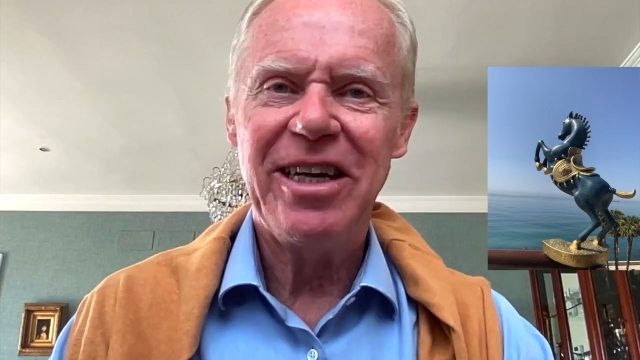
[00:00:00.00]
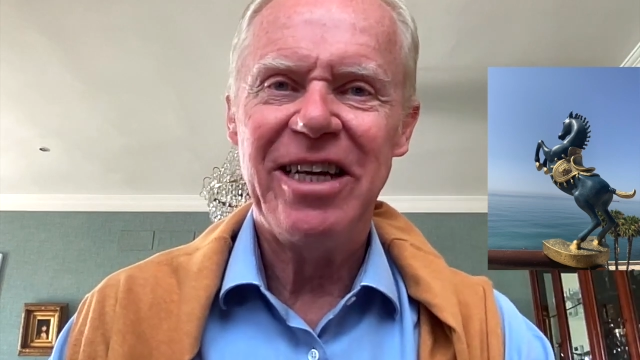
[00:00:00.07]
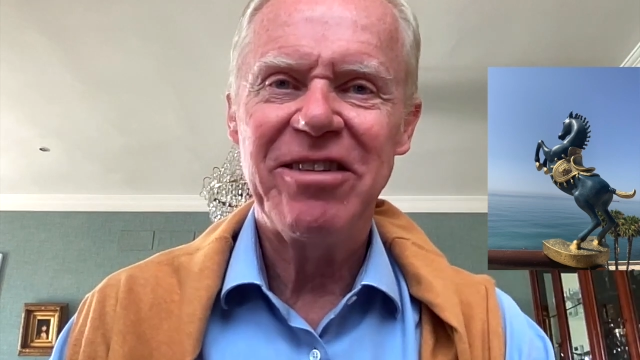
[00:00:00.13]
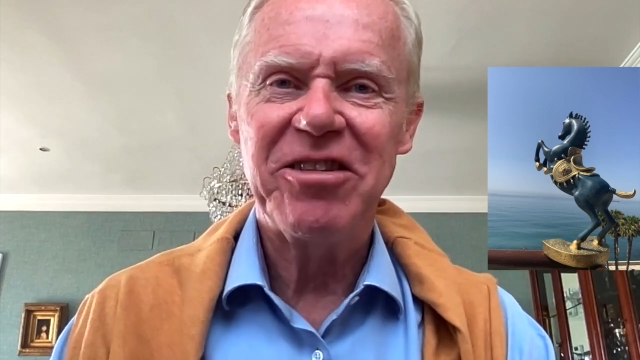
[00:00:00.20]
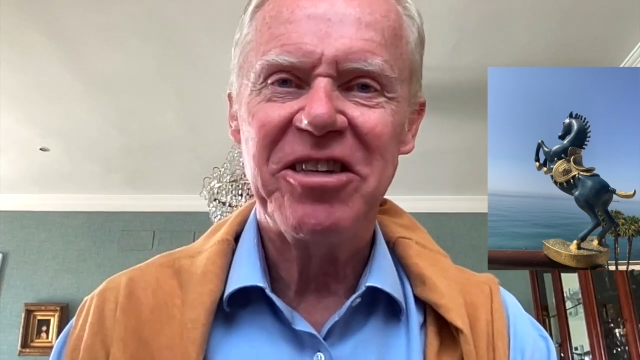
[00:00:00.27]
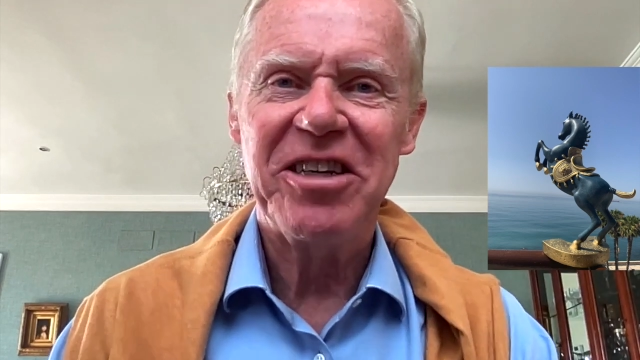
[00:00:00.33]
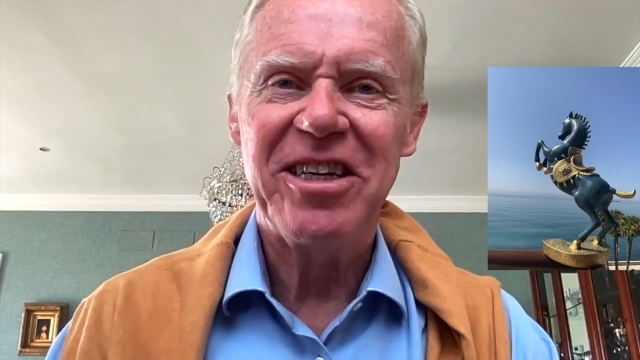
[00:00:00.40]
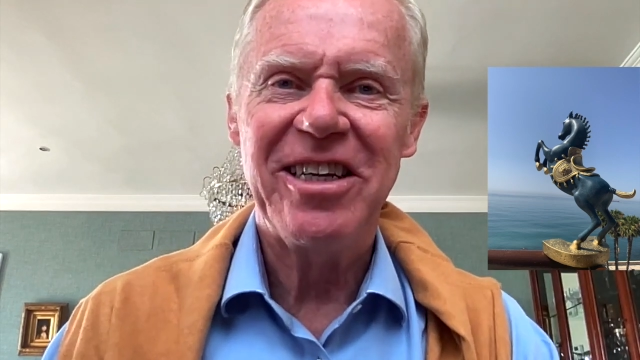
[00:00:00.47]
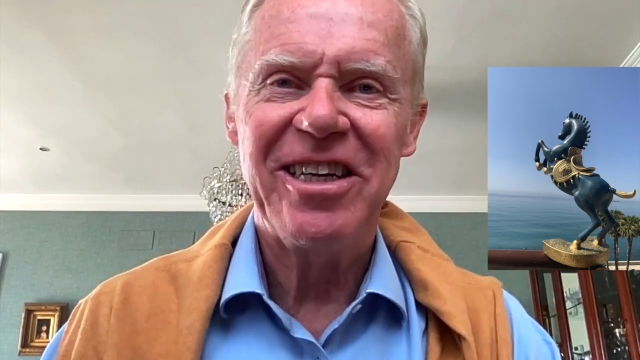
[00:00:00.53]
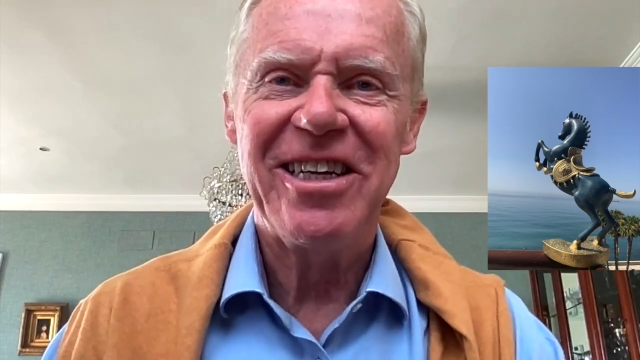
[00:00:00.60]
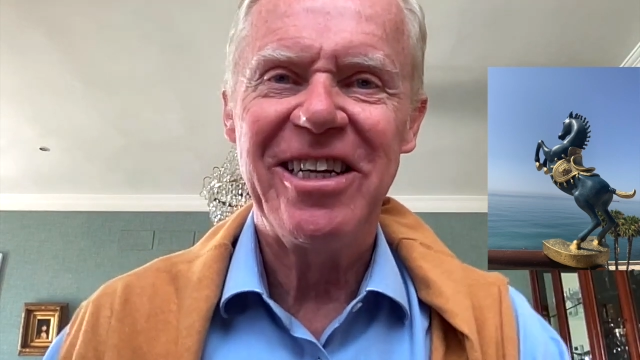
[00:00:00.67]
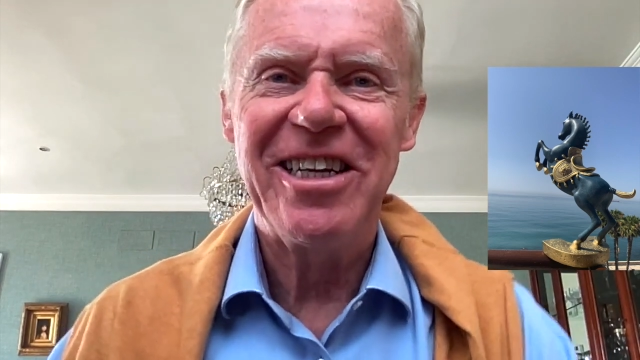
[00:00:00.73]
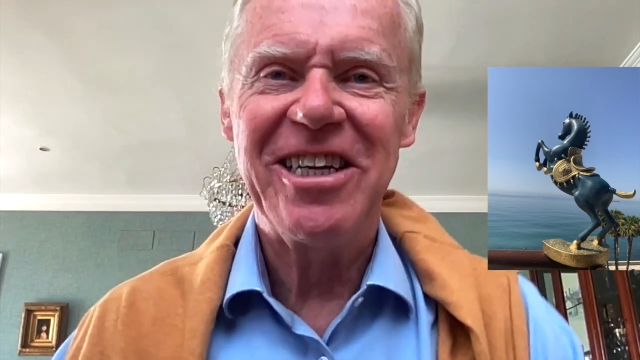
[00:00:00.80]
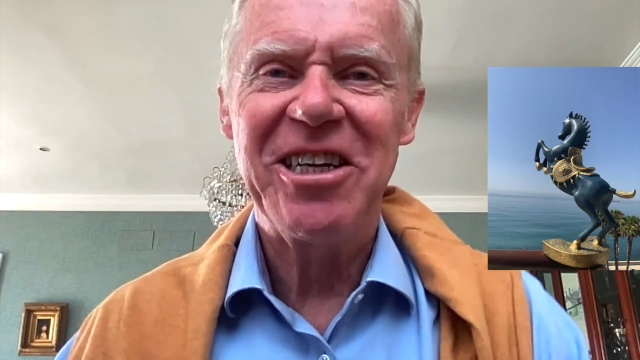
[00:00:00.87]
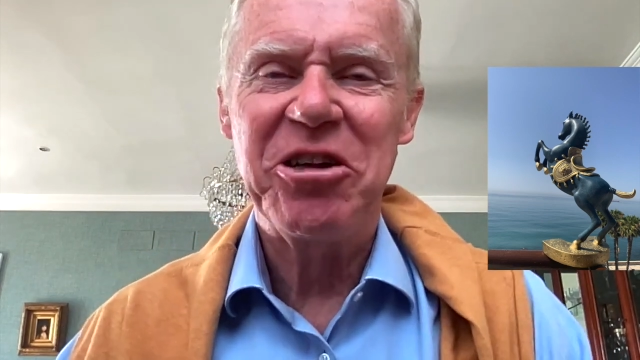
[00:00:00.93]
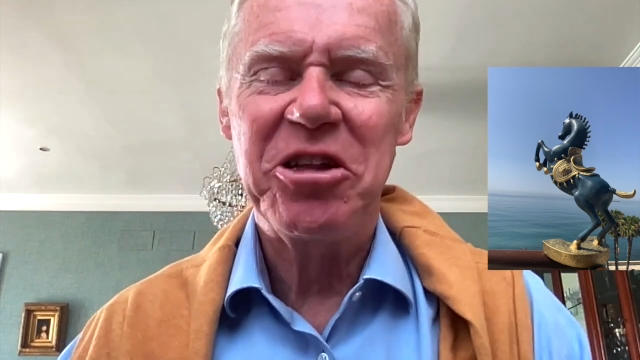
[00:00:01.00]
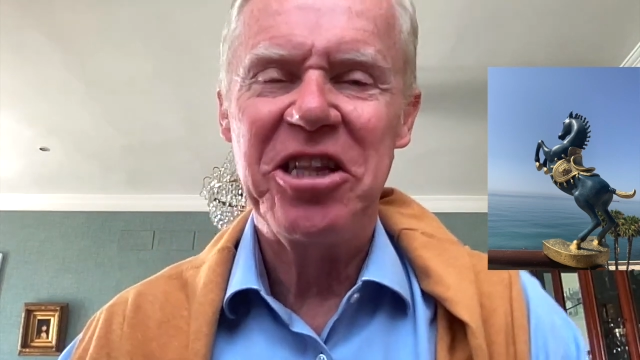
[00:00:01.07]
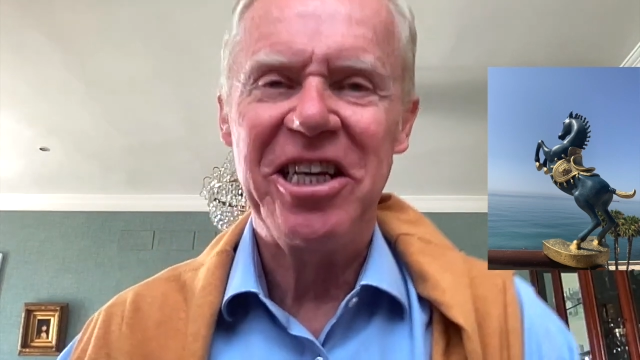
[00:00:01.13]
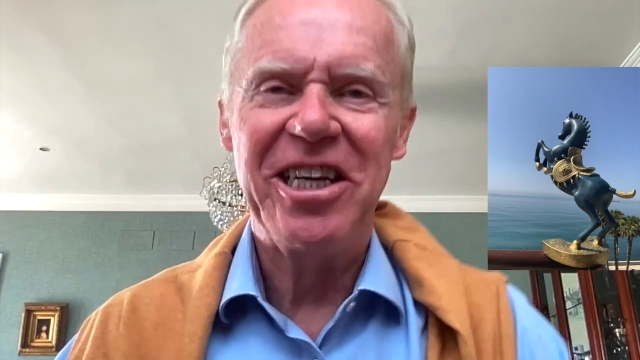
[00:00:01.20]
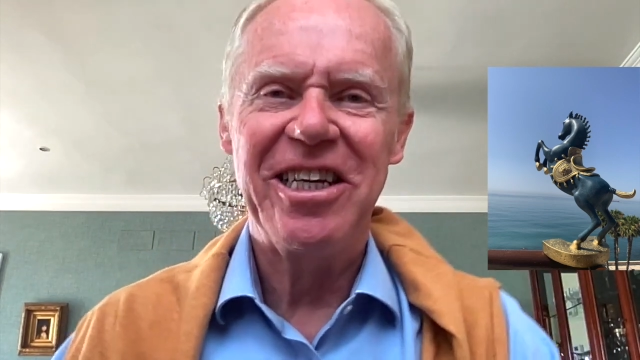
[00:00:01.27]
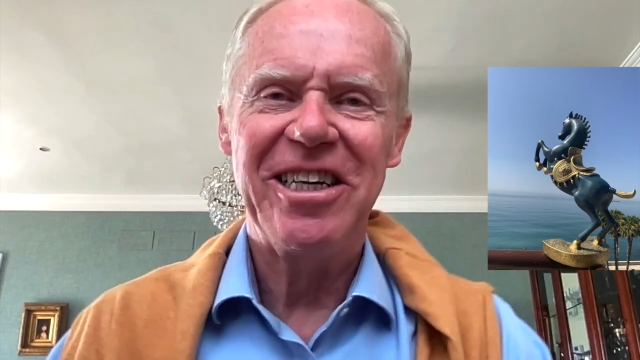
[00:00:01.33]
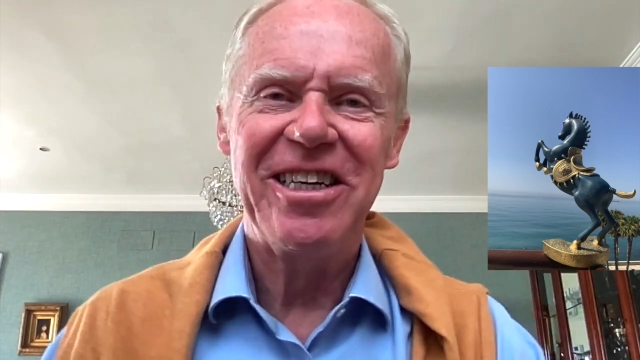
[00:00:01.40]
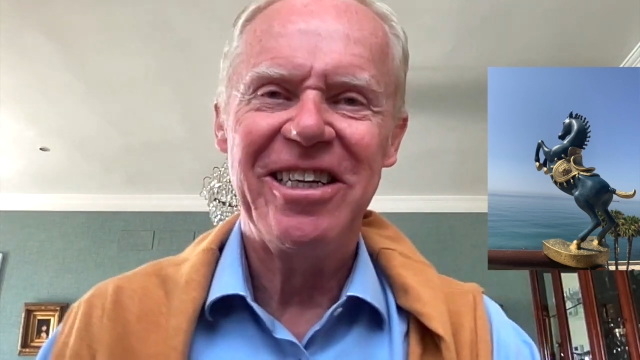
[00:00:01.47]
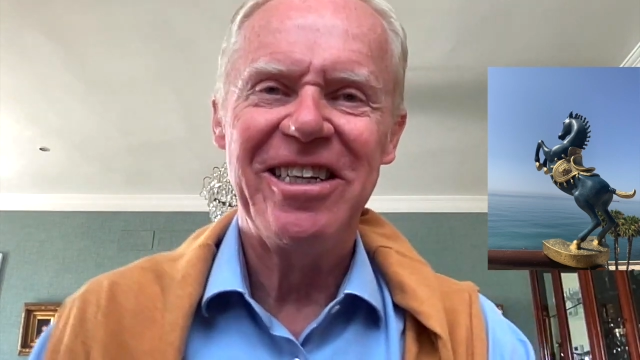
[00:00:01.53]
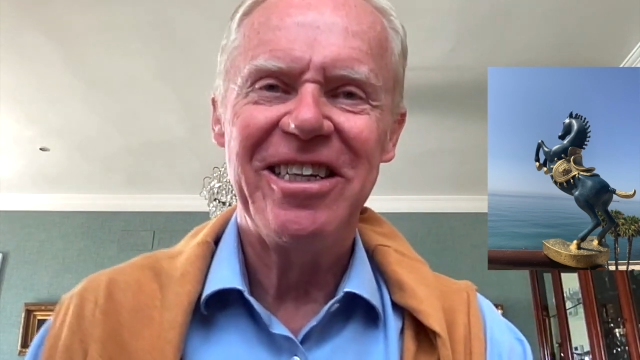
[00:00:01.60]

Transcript: has nothing,